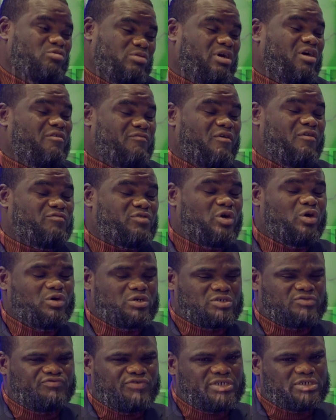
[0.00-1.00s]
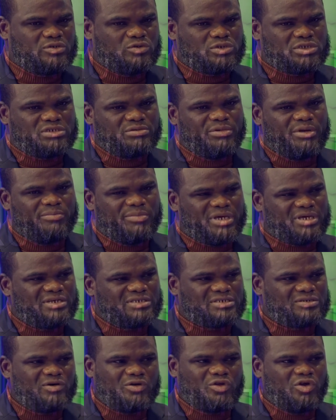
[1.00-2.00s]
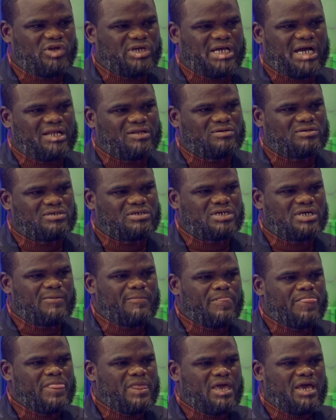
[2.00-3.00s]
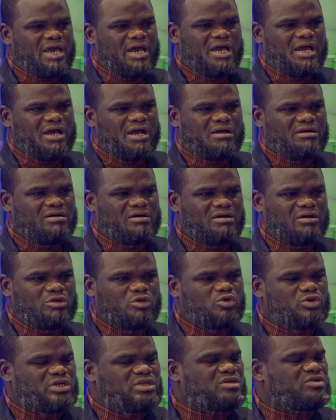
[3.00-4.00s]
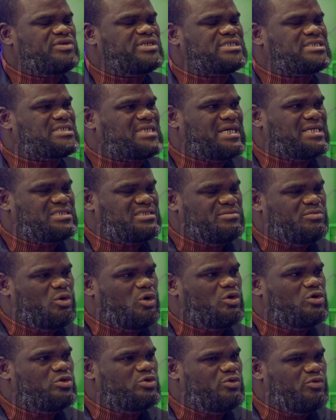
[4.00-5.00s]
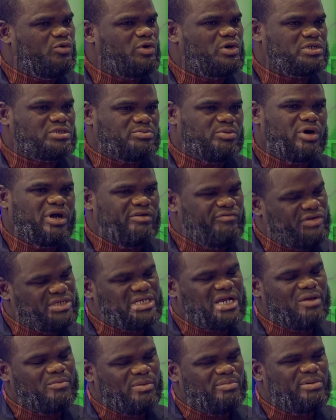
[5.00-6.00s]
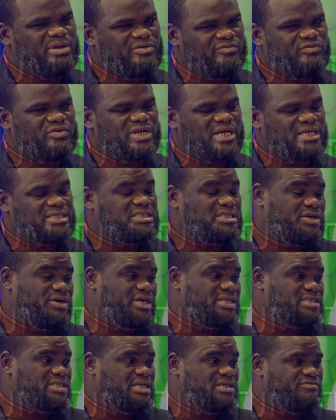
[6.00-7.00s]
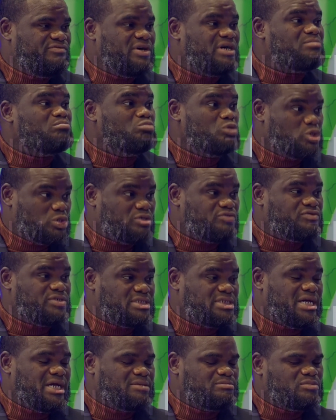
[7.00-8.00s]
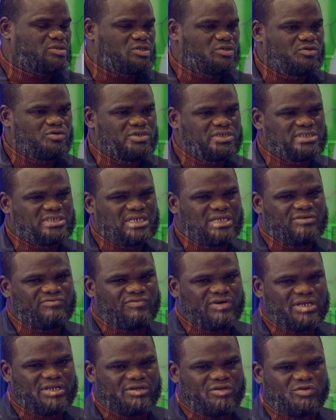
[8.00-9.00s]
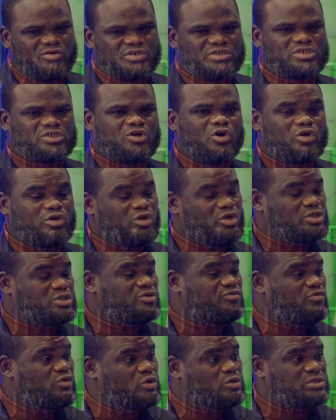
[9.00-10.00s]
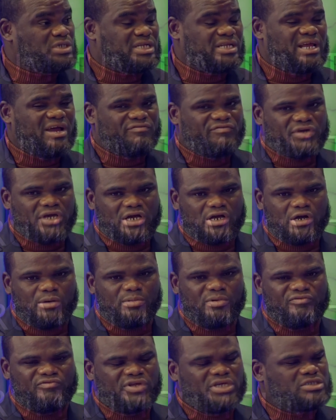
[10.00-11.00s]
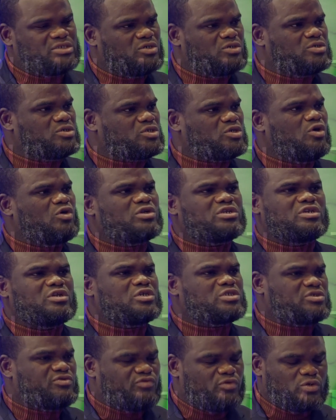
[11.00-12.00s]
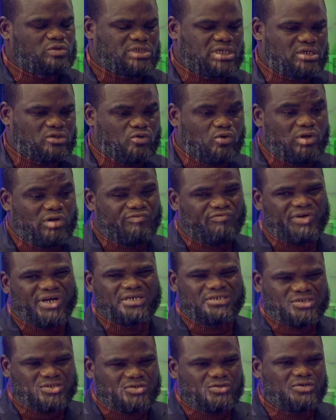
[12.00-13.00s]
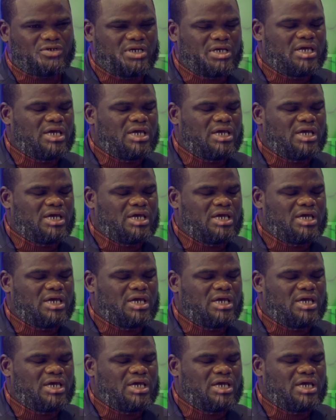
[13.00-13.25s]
of, of course, Victor Osimhen, because Odion Ighalo, you can criticize him all you want, but every time he played for Nigeria, he delivered. Most of the times, you yeah. know, he delivered. You know, scored lots of goals at the Africa Cup of Nations, scored lots of goals at the qualifiers. So